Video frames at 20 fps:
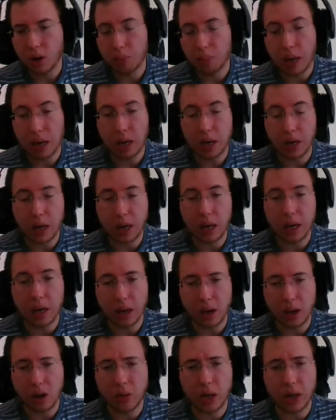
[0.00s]

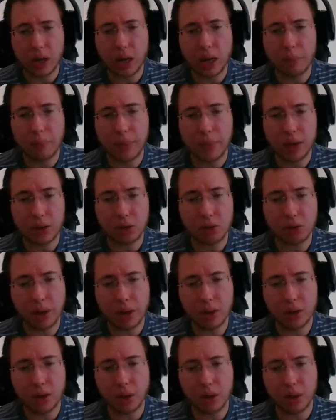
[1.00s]
the
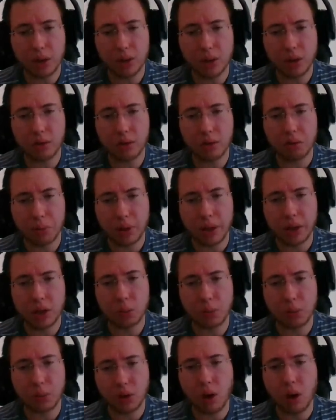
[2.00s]
administration
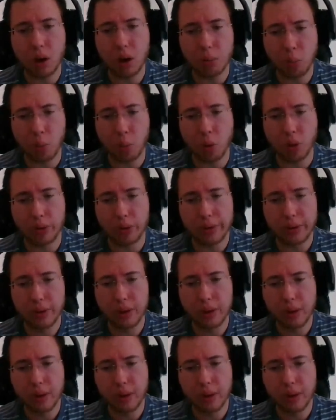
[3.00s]
replacement on board,